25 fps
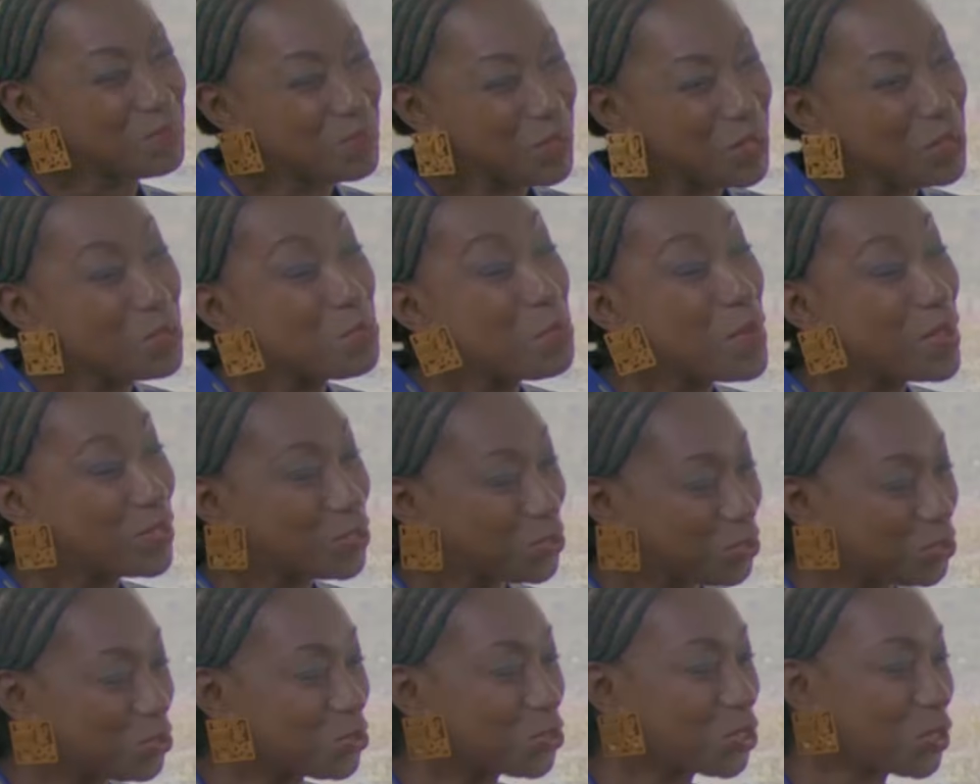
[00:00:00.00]
You
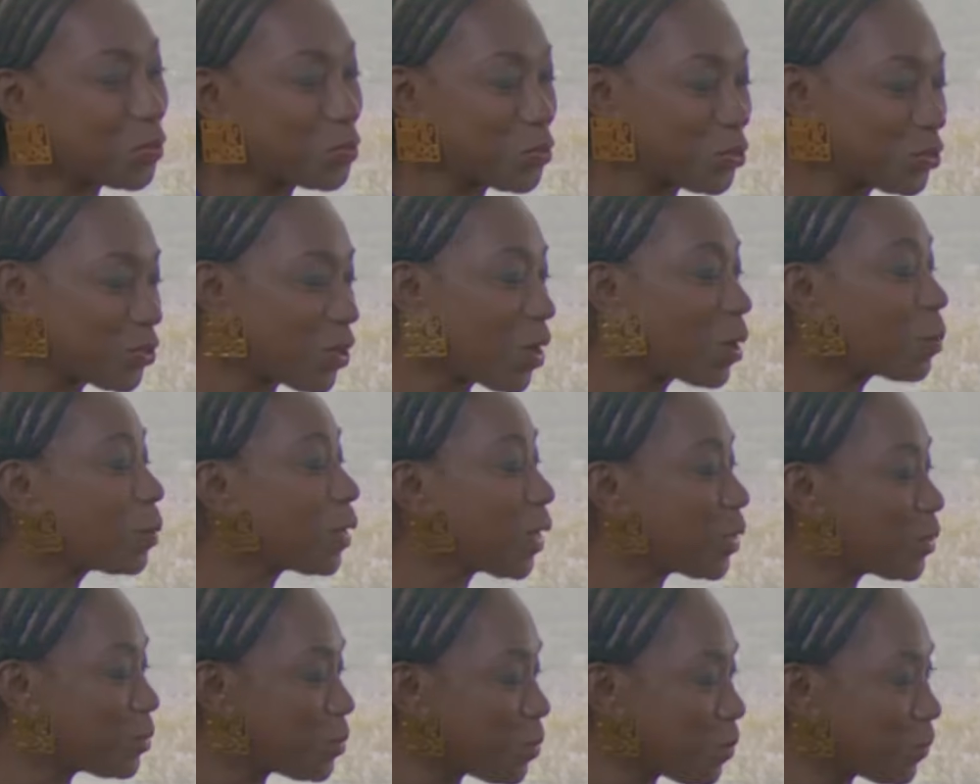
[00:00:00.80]
mentioned you ship your dog, but
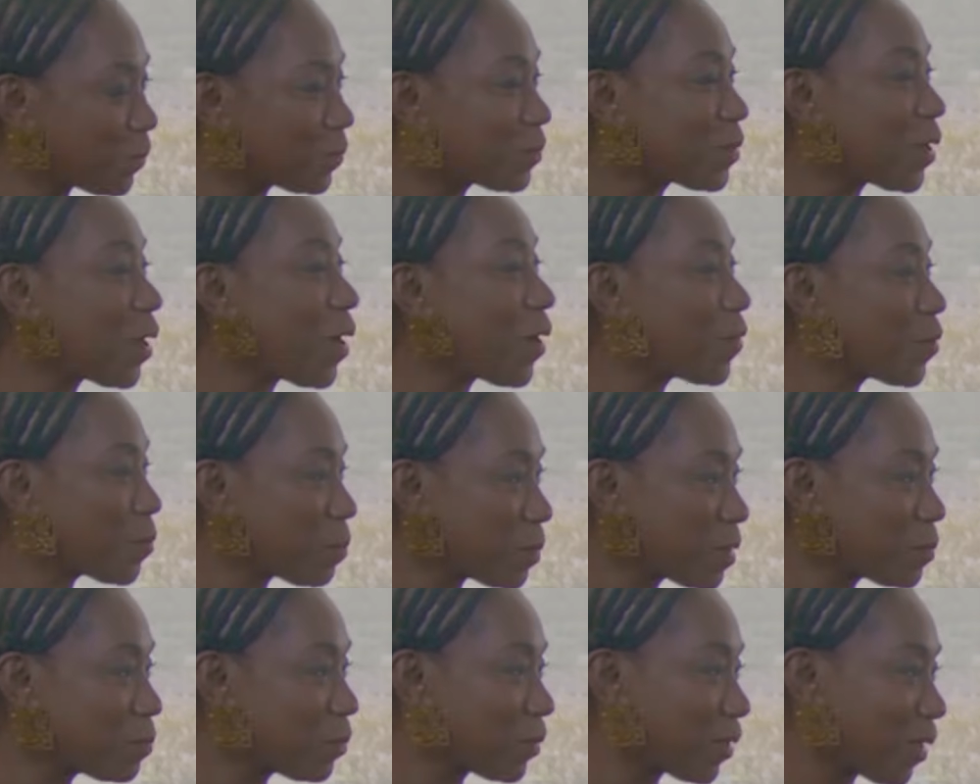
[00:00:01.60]
I didn't know if other
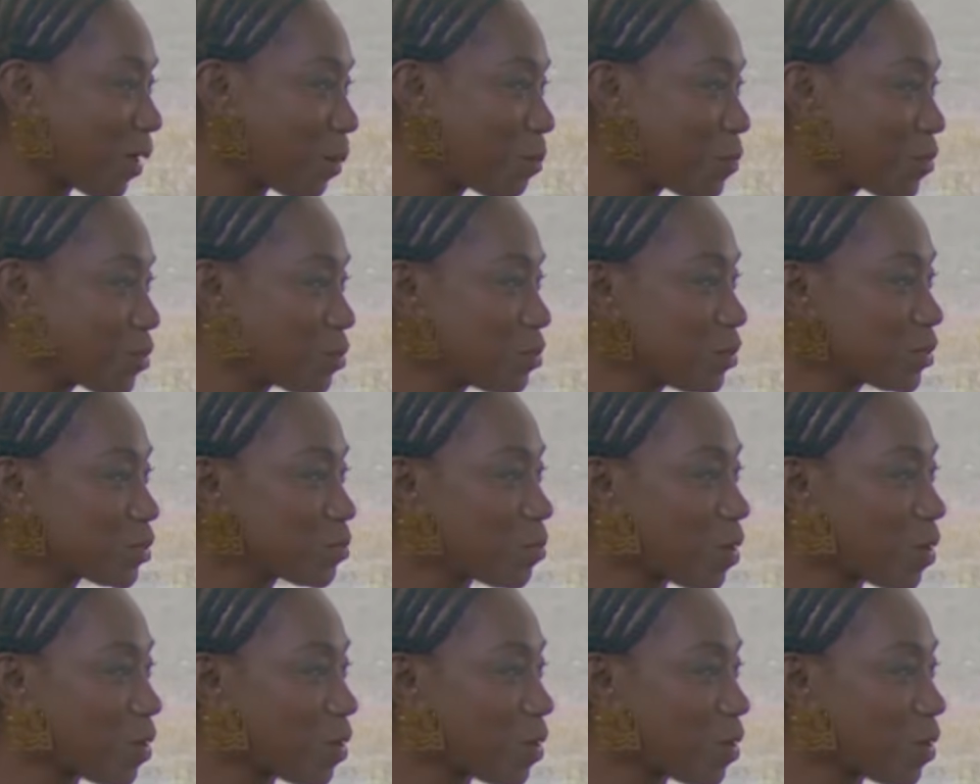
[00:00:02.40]
people came with you as